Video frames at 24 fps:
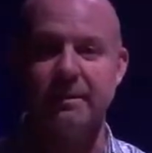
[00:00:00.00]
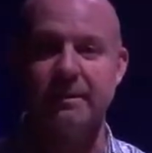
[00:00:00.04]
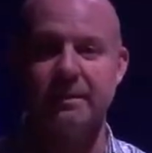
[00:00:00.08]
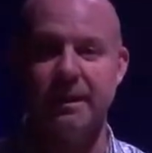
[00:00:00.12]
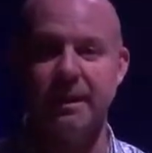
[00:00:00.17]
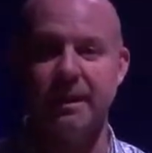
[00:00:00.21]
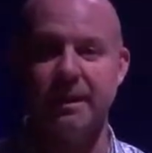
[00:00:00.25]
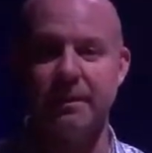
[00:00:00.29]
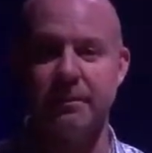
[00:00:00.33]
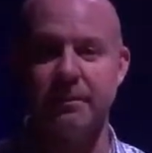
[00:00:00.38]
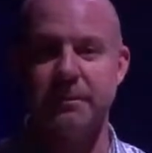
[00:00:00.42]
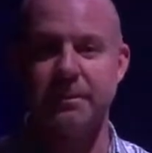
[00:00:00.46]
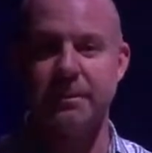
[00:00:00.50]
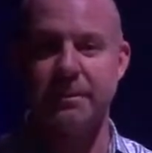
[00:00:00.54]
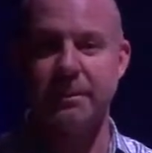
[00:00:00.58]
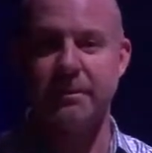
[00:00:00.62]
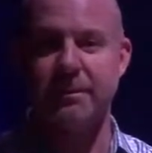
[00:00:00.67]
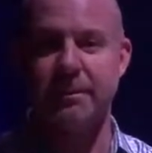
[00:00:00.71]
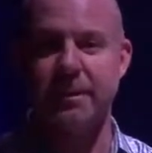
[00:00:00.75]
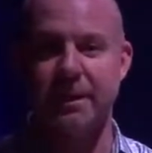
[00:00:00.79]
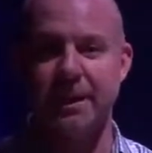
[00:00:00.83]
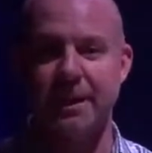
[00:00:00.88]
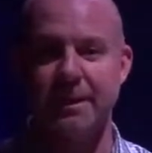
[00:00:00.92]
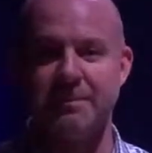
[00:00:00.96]
Uh, we're,
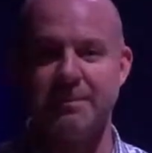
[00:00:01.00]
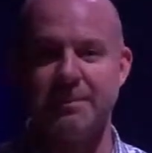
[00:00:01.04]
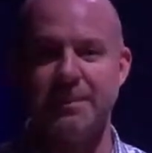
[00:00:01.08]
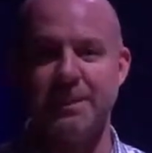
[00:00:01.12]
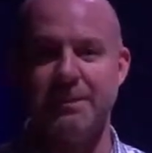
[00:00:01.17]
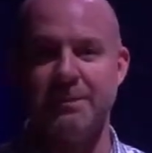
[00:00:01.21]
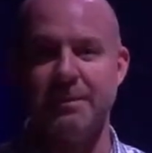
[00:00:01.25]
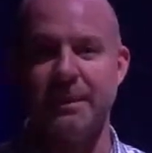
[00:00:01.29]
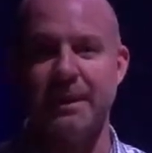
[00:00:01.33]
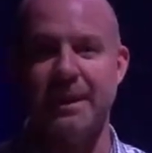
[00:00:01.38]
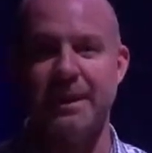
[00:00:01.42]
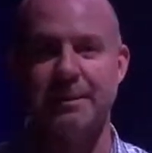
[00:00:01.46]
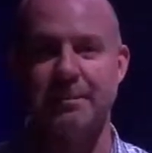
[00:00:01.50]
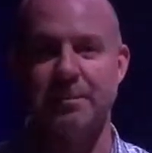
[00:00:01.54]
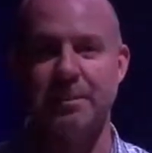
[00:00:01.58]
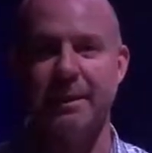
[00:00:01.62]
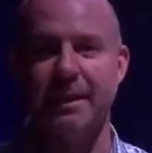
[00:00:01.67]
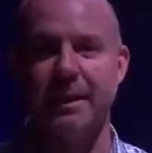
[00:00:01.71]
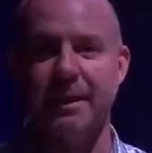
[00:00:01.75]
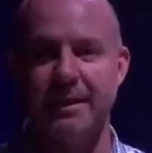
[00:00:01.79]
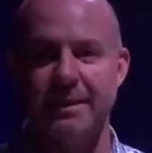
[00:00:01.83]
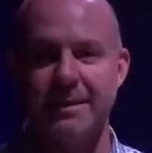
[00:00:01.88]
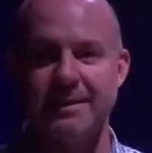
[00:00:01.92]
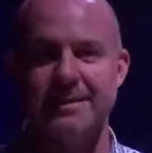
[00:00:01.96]
we're keeping people out of
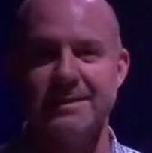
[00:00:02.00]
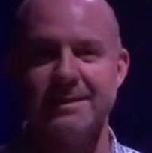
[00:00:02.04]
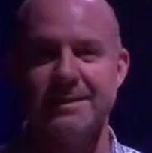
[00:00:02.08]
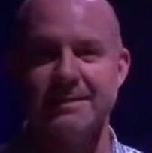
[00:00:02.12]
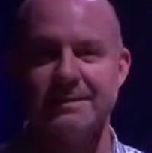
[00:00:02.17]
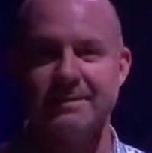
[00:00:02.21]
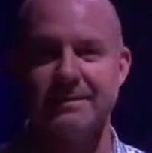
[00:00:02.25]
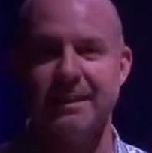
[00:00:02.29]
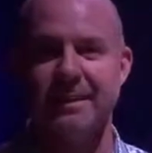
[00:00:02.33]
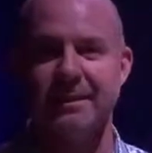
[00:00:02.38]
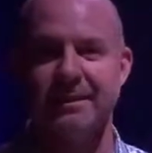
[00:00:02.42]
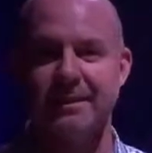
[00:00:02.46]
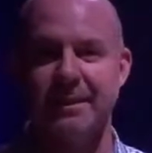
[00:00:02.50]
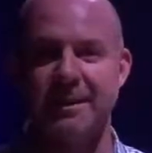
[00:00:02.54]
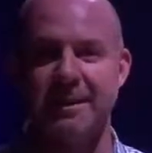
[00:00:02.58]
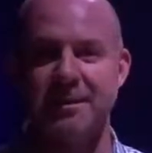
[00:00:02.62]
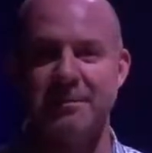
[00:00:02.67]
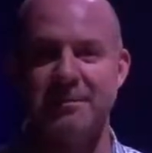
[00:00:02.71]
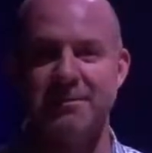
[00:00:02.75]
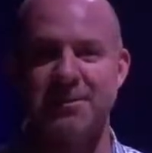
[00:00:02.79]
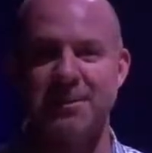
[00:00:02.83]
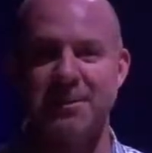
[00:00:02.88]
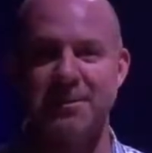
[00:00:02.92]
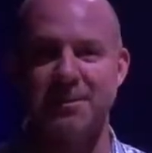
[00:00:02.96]
planes and, and
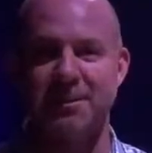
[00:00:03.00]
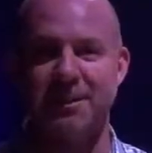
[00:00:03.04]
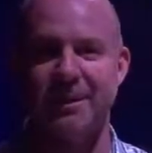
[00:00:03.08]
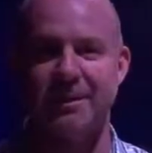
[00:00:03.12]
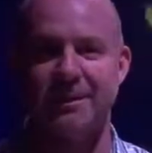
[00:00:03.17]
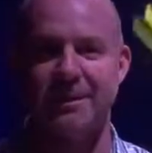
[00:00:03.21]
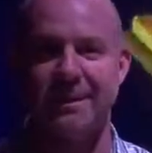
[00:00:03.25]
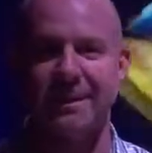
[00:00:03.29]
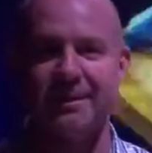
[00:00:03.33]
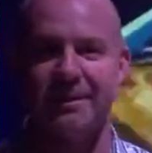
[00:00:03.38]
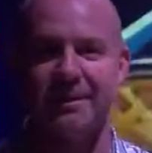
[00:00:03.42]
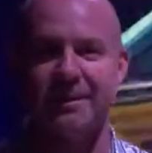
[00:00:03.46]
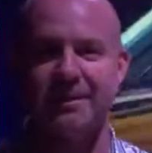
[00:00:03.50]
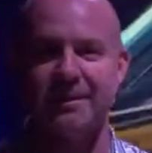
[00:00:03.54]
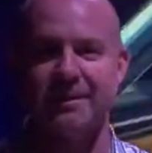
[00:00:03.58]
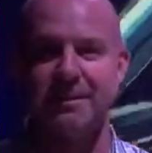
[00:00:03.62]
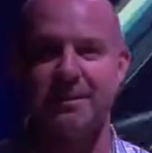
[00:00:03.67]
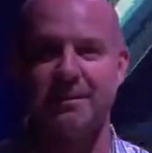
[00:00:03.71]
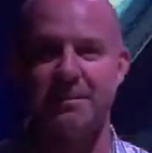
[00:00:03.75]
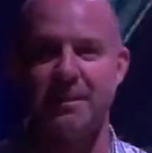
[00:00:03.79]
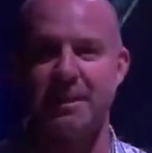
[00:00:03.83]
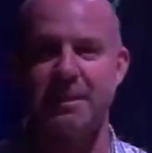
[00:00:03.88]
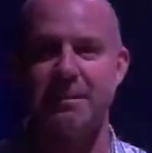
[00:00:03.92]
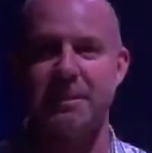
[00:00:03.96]
carbon footprint down to
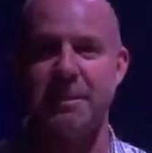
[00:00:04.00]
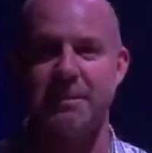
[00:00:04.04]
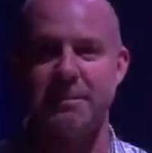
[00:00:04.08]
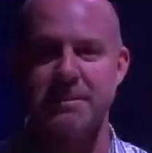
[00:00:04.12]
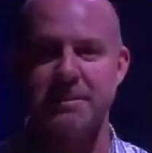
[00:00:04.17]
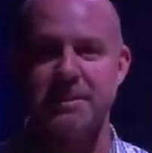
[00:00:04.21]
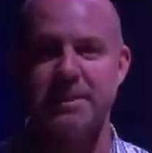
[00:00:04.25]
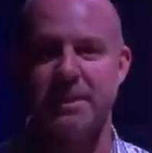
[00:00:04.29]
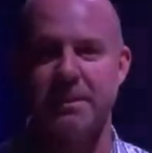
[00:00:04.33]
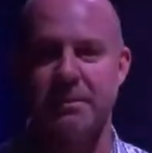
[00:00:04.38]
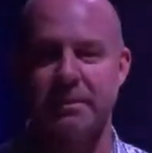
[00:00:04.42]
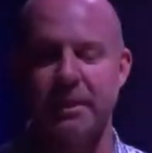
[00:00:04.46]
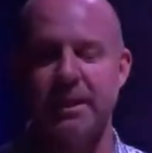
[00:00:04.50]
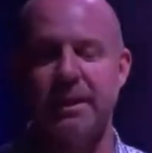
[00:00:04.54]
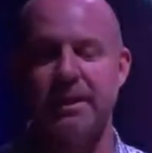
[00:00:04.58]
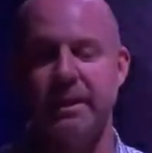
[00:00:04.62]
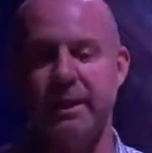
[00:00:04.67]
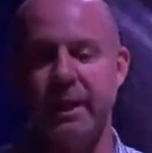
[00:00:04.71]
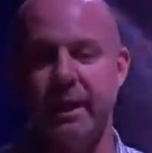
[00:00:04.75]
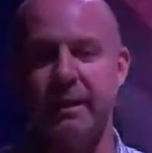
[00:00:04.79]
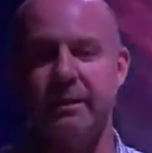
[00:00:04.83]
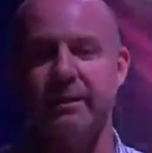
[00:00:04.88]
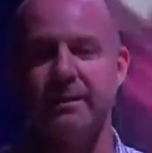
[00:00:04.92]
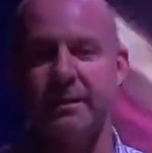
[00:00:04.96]
a minimum. So,
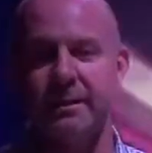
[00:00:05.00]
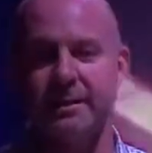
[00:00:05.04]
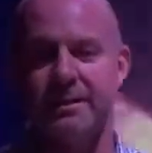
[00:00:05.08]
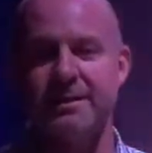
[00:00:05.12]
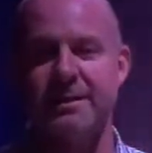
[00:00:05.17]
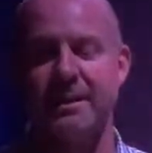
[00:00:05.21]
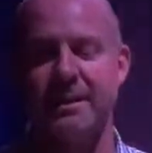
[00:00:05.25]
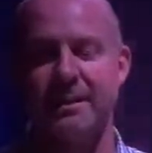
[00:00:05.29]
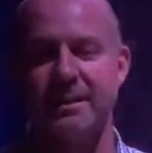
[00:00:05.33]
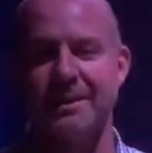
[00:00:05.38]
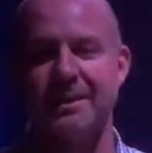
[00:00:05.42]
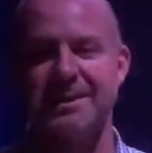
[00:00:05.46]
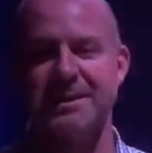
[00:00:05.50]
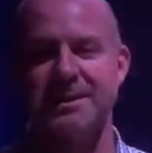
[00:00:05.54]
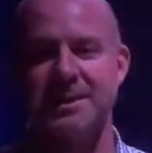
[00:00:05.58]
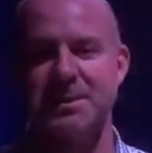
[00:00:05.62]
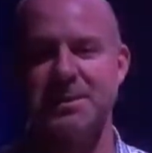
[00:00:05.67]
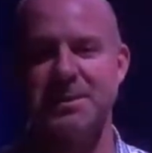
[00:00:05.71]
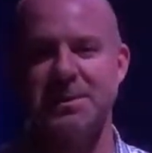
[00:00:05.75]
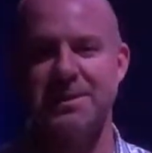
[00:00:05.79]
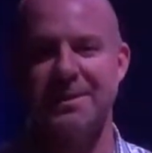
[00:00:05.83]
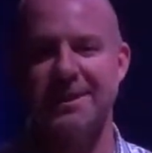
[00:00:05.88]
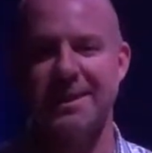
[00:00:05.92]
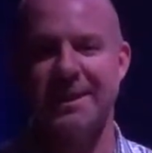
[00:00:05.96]
yeah, it's a, it's a
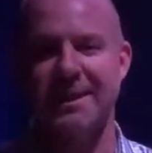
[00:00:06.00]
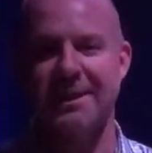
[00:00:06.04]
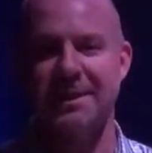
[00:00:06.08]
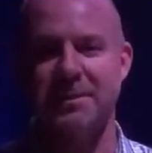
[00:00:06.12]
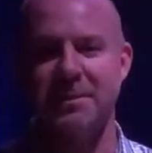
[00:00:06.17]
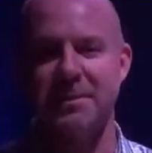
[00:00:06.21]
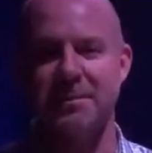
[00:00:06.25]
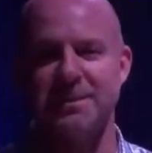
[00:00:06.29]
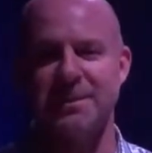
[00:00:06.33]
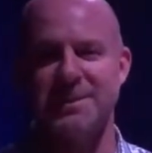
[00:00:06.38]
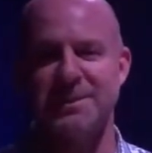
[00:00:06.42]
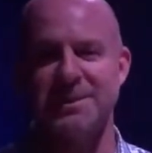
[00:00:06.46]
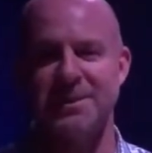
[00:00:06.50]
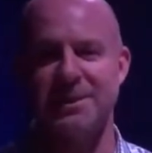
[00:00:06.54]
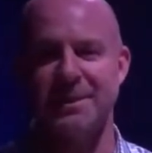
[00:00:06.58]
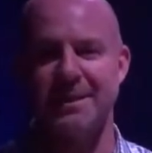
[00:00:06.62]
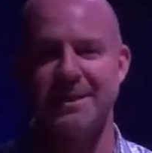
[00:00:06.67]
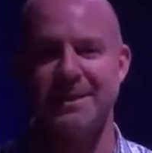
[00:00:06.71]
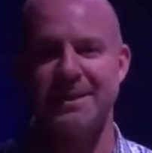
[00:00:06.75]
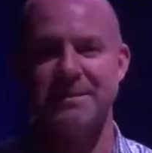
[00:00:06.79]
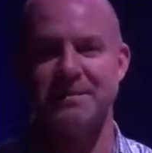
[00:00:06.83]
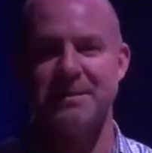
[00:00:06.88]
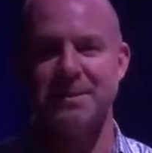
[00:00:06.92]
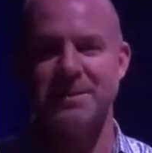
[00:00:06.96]
cool tech. I hope you enjoyed the
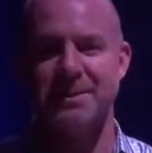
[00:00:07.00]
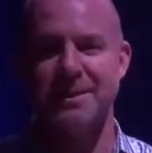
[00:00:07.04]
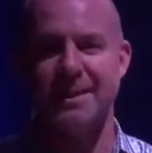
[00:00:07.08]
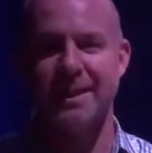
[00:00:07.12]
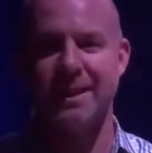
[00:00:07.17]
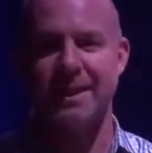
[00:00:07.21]
demo today.